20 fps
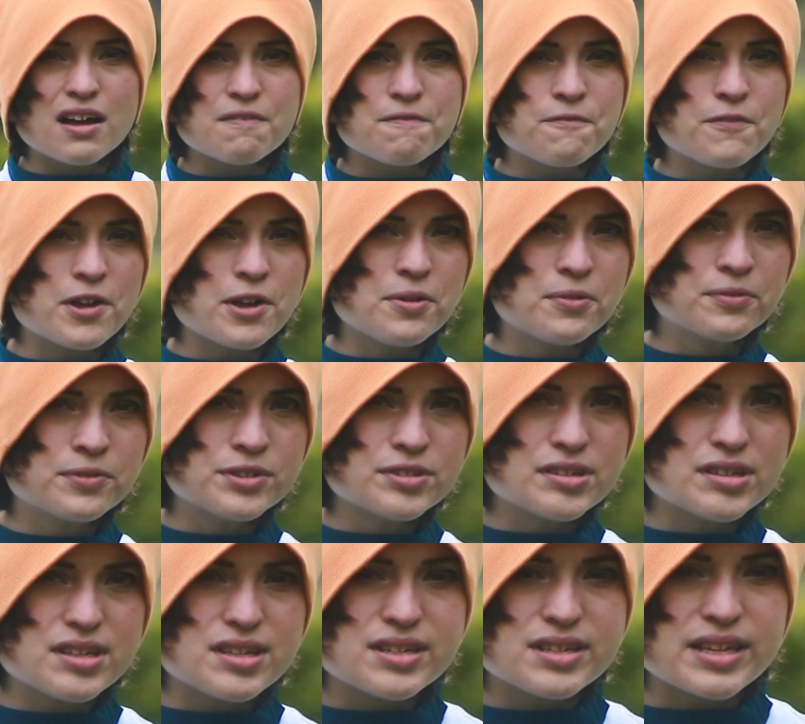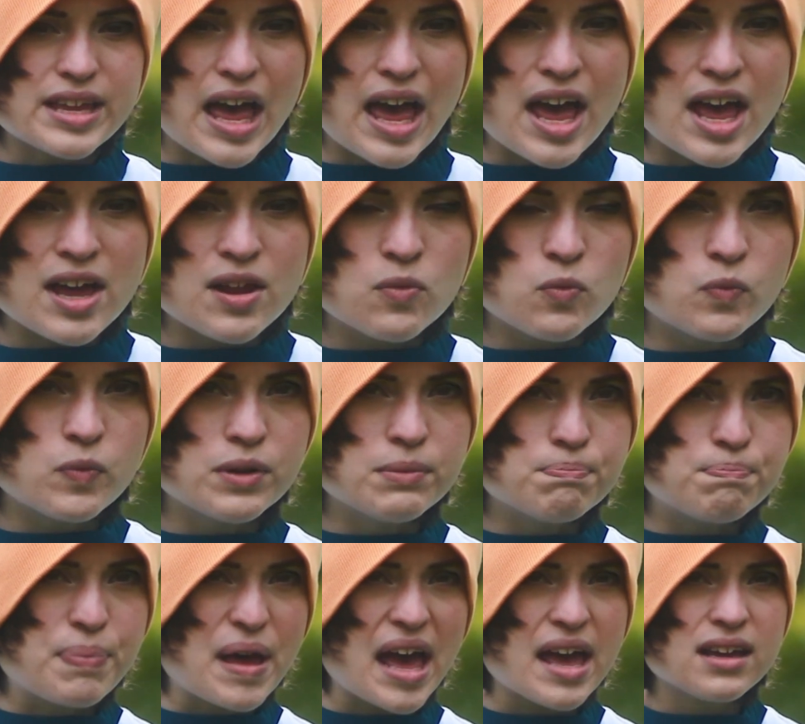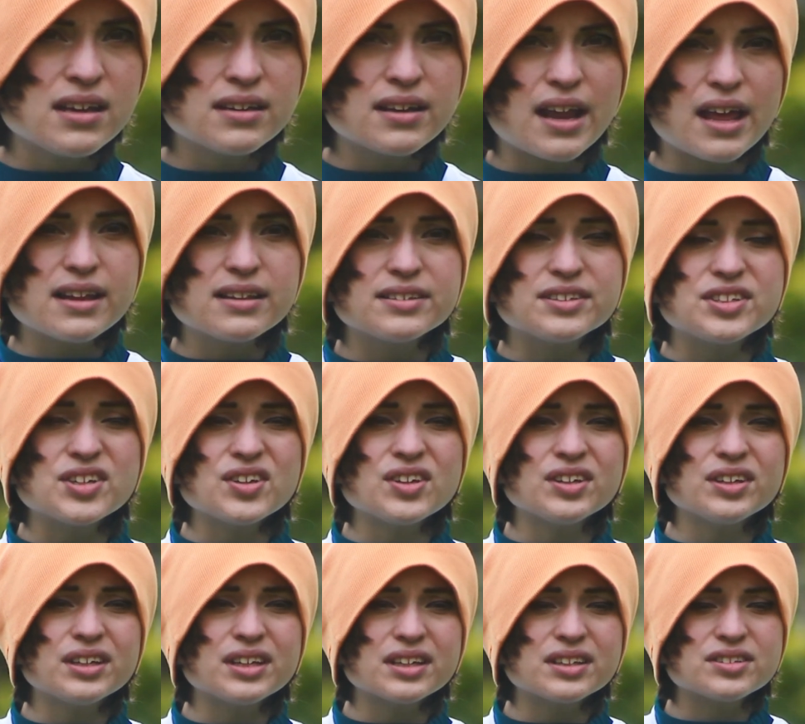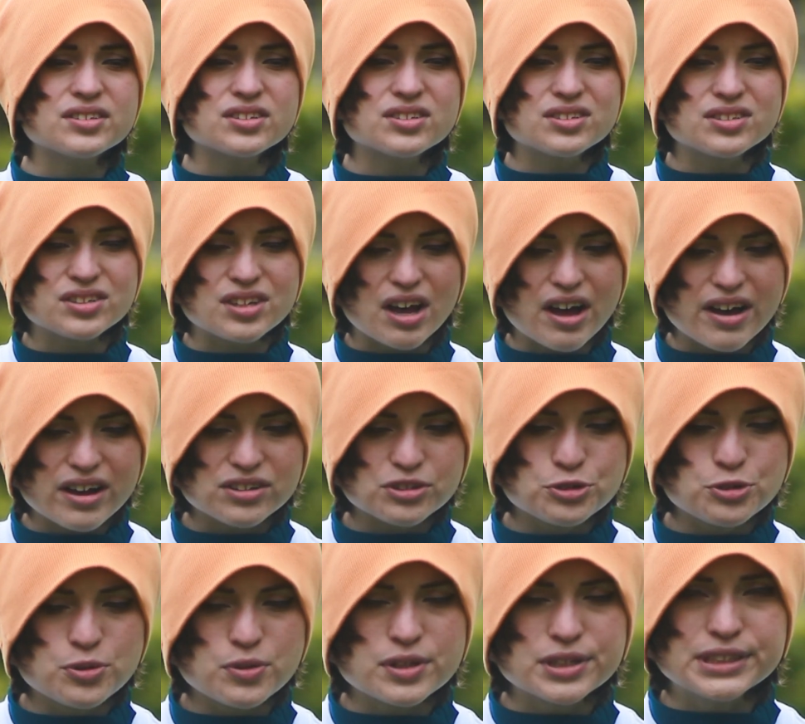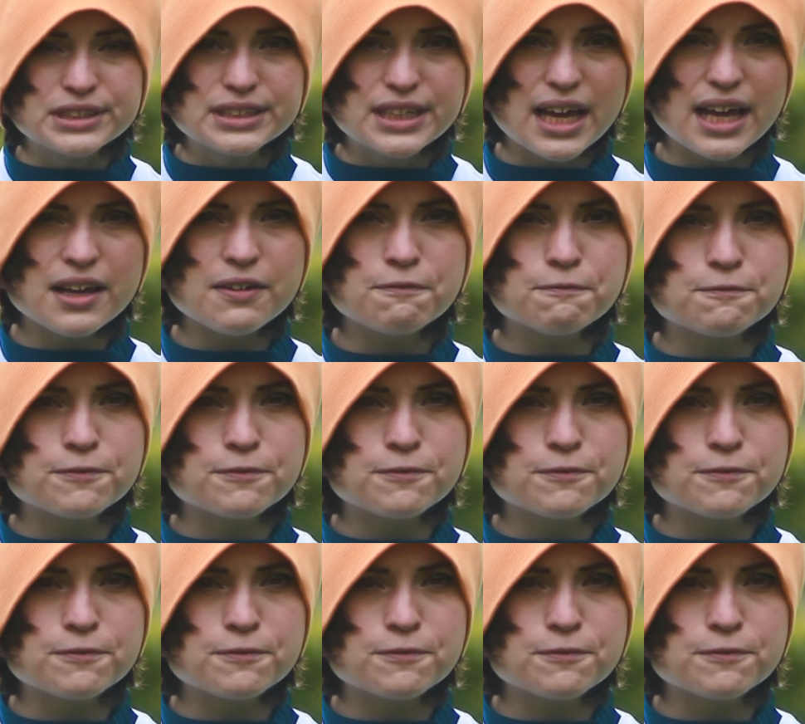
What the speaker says: I felt really sad when Payton didn't get to talk to the lady